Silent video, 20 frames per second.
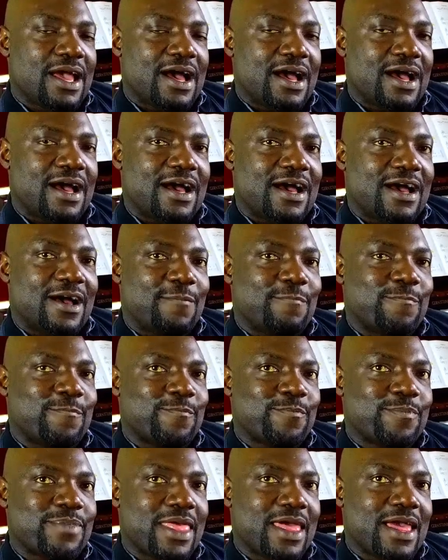
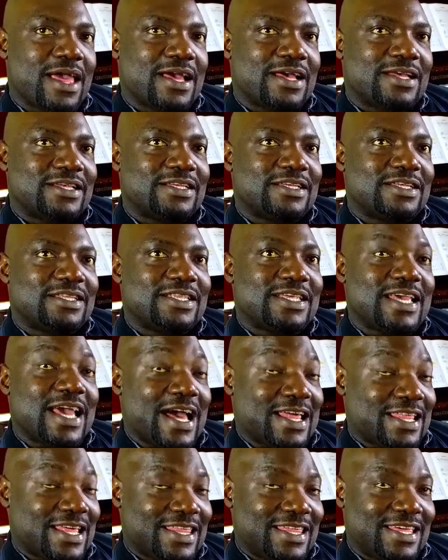The
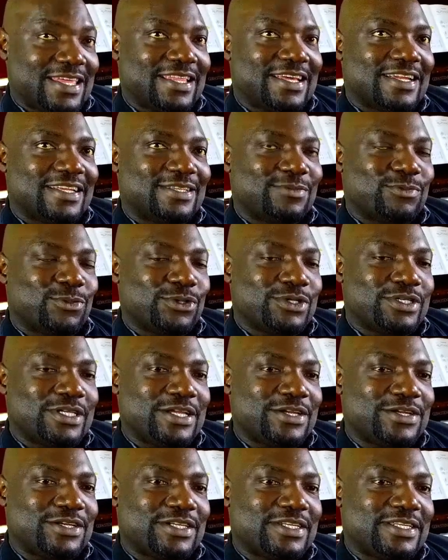other thing that is most
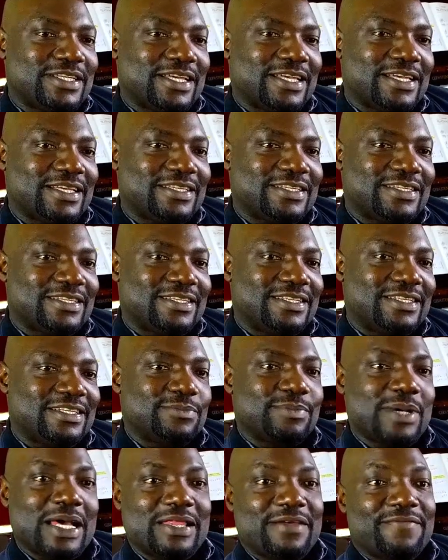interesting is,
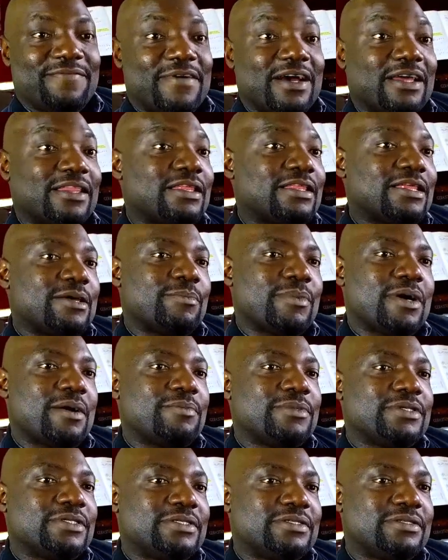despite the fact that their
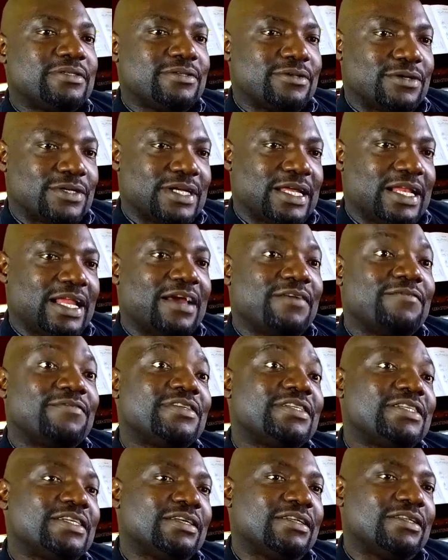mom is not alive,
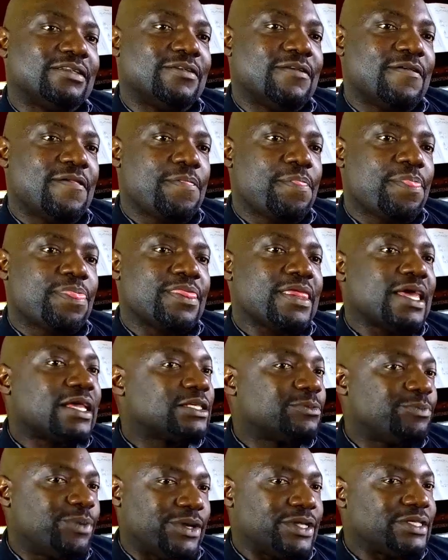still, the
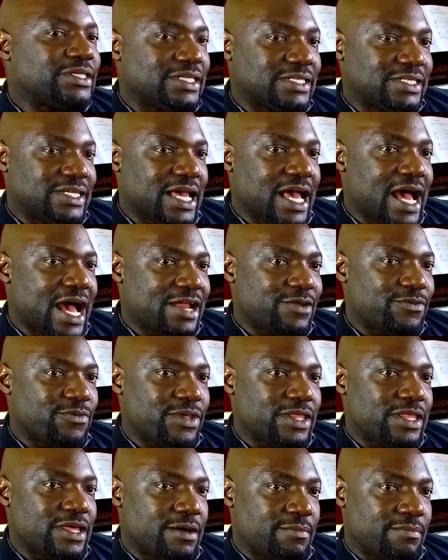experiences they had
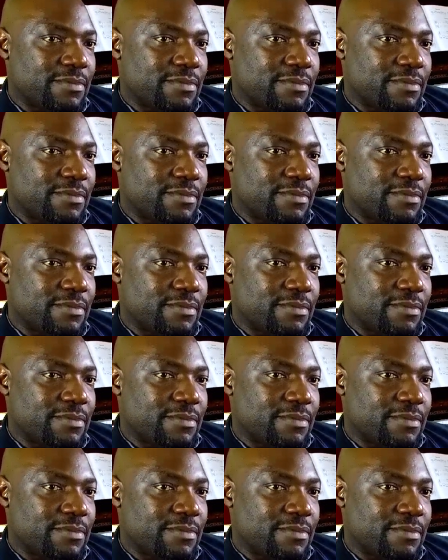with their